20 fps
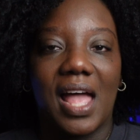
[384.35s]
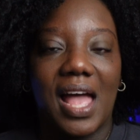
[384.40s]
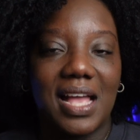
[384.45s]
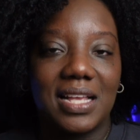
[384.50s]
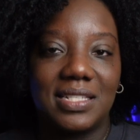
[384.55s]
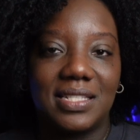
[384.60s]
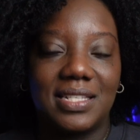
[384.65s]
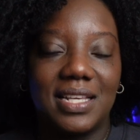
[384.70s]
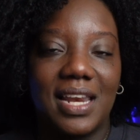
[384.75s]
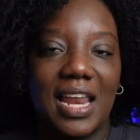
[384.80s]
I
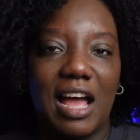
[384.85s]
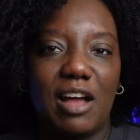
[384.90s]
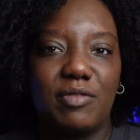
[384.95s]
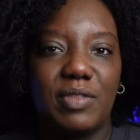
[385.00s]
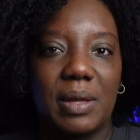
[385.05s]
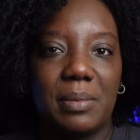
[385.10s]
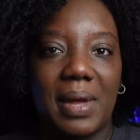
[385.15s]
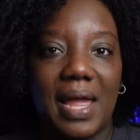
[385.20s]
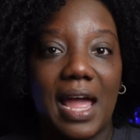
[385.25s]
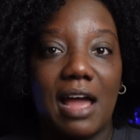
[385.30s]
still have
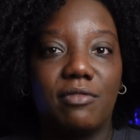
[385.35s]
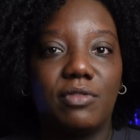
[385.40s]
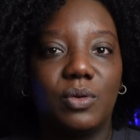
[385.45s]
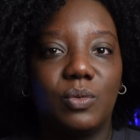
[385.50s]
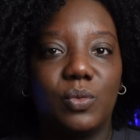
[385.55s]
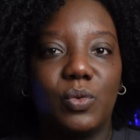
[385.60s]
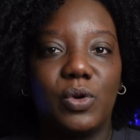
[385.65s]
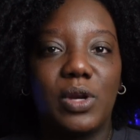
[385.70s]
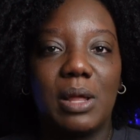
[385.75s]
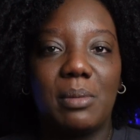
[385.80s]
them. I haven't
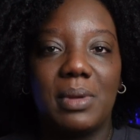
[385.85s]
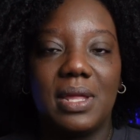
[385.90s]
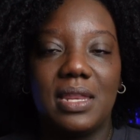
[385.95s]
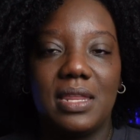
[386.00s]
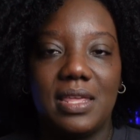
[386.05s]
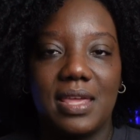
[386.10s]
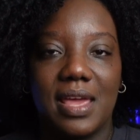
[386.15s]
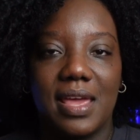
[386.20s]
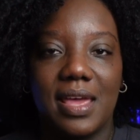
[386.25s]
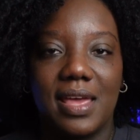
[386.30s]
worn them in
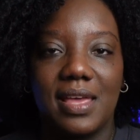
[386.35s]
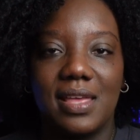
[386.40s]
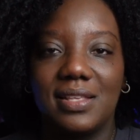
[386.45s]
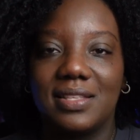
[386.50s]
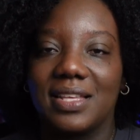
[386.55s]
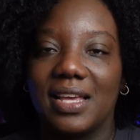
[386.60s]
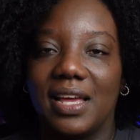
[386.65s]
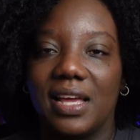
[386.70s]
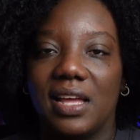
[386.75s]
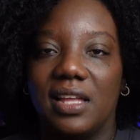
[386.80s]
years.
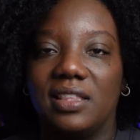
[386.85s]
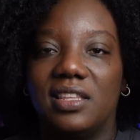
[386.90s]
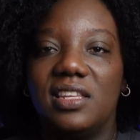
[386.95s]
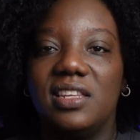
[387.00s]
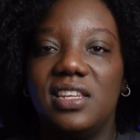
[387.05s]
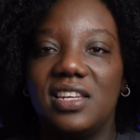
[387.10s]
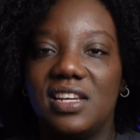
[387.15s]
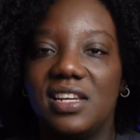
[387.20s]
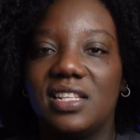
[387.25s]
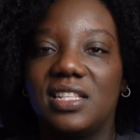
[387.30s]
They
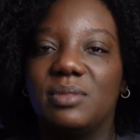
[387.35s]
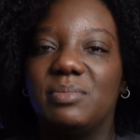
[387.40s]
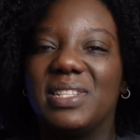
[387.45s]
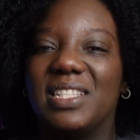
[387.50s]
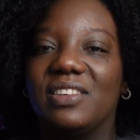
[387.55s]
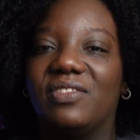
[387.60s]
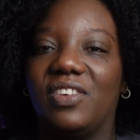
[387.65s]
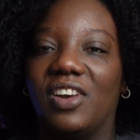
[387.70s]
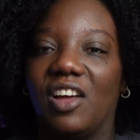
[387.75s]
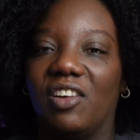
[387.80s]
need a little bit
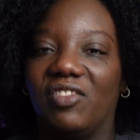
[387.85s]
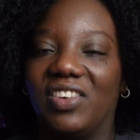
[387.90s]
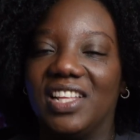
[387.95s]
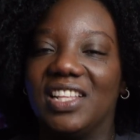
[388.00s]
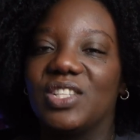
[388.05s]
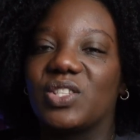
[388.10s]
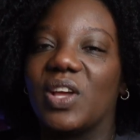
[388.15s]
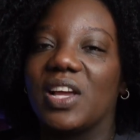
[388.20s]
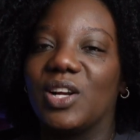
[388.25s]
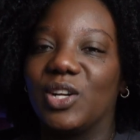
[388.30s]
of loving,
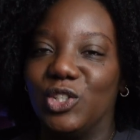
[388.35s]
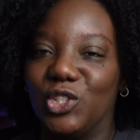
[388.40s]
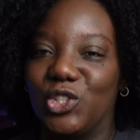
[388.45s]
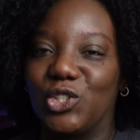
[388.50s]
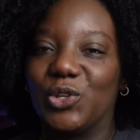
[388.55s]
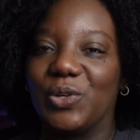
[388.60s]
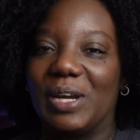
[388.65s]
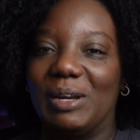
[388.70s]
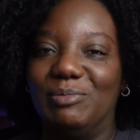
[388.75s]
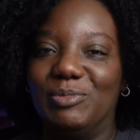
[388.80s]
so I couldn't
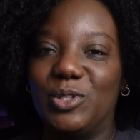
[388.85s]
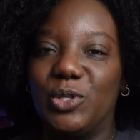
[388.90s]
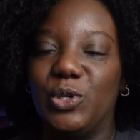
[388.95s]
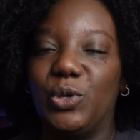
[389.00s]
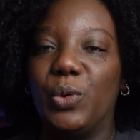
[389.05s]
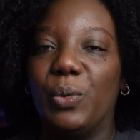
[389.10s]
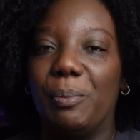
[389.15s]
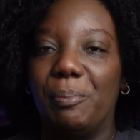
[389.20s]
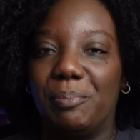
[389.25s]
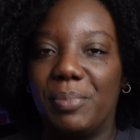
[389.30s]
show them to
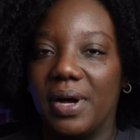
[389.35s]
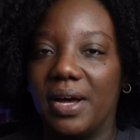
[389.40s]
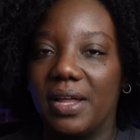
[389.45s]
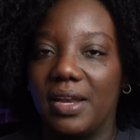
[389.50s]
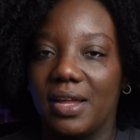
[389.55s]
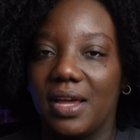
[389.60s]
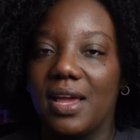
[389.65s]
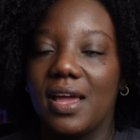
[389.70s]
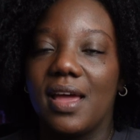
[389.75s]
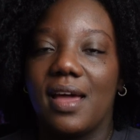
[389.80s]
you, but
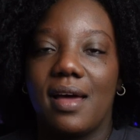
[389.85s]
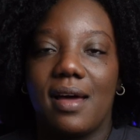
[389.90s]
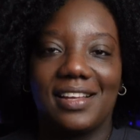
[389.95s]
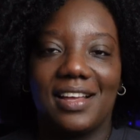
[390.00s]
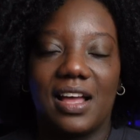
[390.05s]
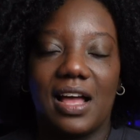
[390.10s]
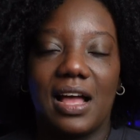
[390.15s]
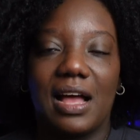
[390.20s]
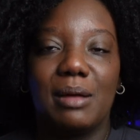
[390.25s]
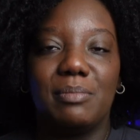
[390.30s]

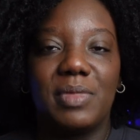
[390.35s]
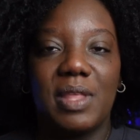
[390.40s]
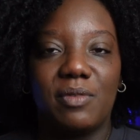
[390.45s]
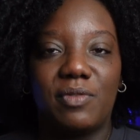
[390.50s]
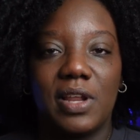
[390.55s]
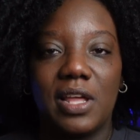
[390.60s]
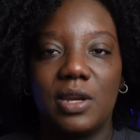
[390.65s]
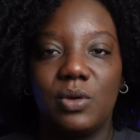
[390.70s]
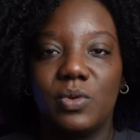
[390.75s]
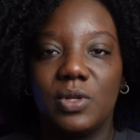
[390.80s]
I'm
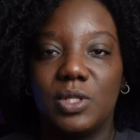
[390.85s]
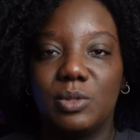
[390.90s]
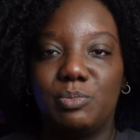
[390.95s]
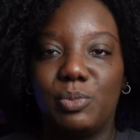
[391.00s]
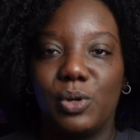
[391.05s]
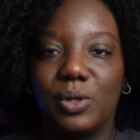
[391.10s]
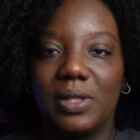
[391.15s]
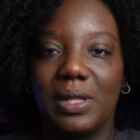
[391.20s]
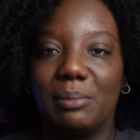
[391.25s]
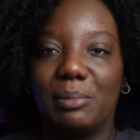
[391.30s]
definitely going to
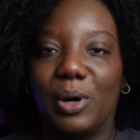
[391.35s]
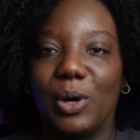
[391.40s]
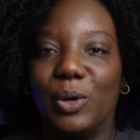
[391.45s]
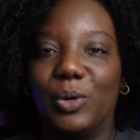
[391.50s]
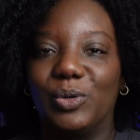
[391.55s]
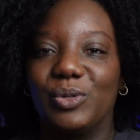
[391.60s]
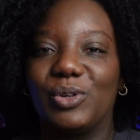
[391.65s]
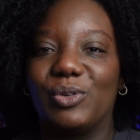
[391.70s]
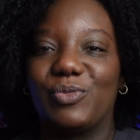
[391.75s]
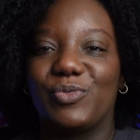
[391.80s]
pull them
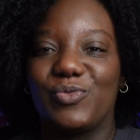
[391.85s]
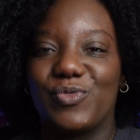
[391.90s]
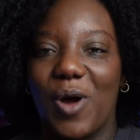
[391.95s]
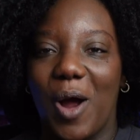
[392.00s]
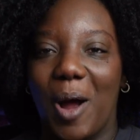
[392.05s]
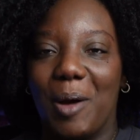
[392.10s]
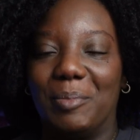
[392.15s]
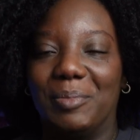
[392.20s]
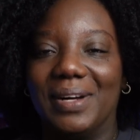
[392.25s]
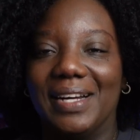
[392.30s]
out
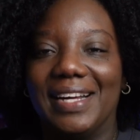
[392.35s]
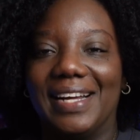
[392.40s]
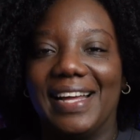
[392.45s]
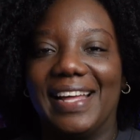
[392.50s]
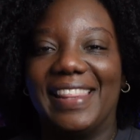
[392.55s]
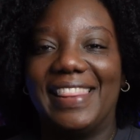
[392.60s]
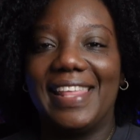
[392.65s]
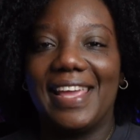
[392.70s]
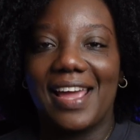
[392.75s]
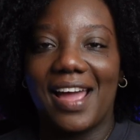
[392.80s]
from
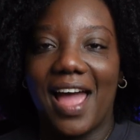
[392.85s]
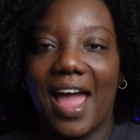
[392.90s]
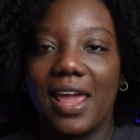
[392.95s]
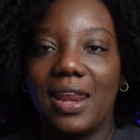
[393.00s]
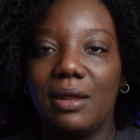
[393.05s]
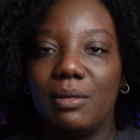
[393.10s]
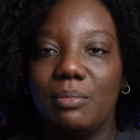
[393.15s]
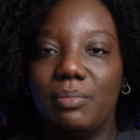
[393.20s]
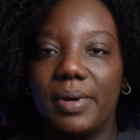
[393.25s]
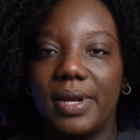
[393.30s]
their
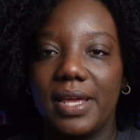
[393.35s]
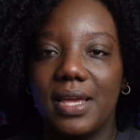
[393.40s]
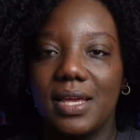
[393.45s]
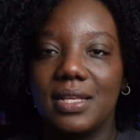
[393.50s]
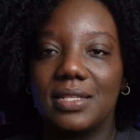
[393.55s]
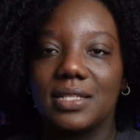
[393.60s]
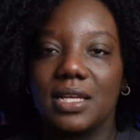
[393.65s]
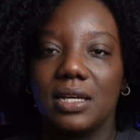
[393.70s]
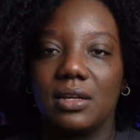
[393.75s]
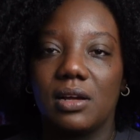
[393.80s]
hiding
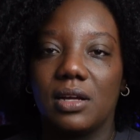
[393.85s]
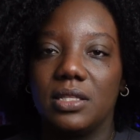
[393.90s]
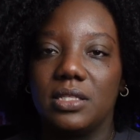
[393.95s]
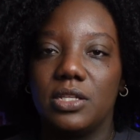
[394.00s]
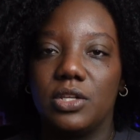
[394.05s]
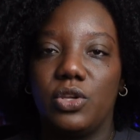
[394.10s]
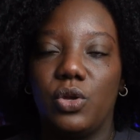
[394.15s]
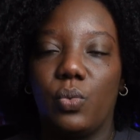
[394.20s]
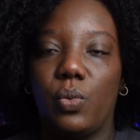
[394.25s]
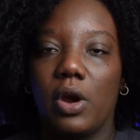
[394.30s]
place and
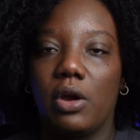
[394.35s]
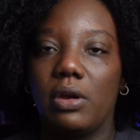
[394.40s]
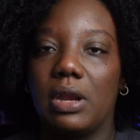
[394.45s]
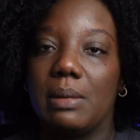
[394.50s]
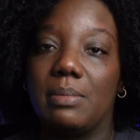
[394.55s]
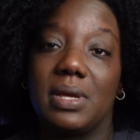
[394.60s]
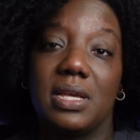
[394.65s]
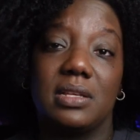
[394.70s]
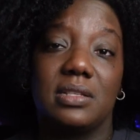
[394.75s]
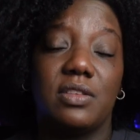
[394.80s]
continue wearing them
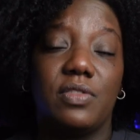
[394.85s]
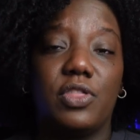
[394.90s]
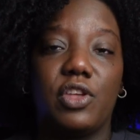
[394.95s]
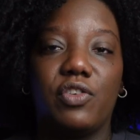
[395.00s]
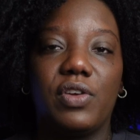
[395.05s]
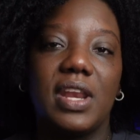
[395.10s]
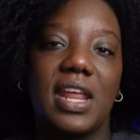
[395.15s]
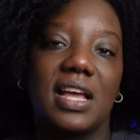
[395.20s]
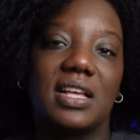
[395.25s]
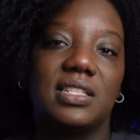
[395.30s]
because they're
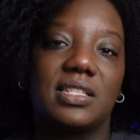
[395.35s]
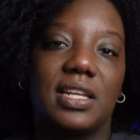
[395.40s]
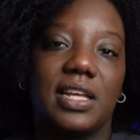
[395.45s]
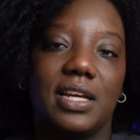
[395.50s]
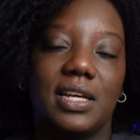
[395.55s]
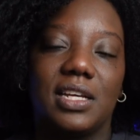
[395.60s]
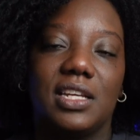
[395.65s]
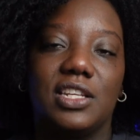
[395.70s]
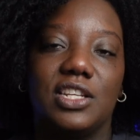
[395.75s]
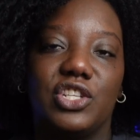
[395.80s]
in
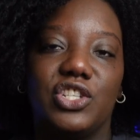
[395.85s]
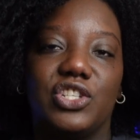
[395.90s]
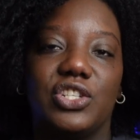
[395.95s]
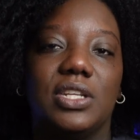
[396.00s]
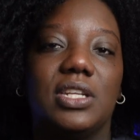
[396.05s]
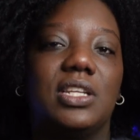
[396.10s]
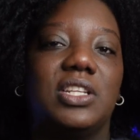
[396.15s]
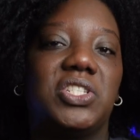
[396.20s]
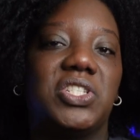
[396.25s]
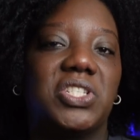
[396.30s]
excellent condition
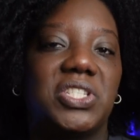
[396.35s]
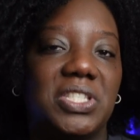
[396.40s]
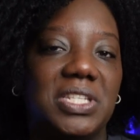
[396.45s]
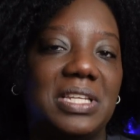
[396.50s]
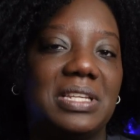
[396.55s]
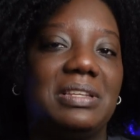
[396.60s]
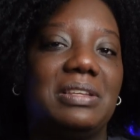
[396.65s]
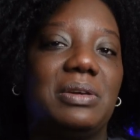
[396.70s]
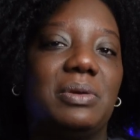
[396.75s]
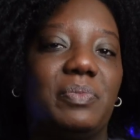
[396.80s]
and they just
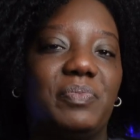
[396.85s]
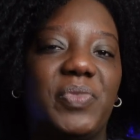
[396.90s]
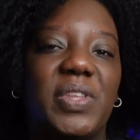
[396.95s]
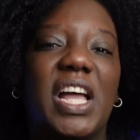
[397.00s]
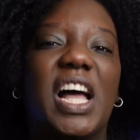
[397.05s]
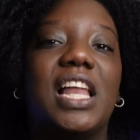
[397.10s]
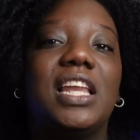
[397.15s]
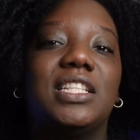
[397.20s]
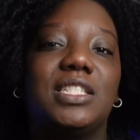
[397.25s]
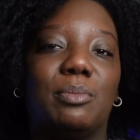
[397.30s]
need, you know,
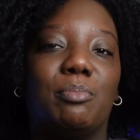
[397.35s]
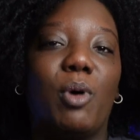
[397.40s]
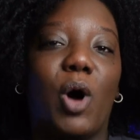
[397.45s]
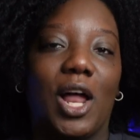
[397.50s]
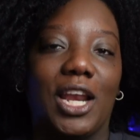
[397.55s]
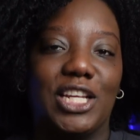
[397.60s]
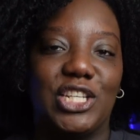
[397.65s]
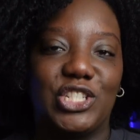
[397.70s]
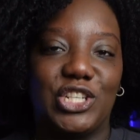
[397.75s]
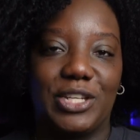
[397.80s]
a little
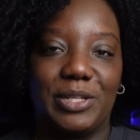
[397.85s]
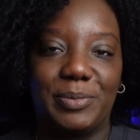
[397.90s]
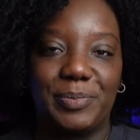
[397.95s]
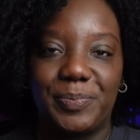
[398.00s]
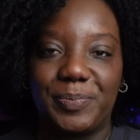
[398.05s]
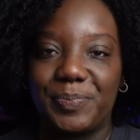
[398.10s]
polishing.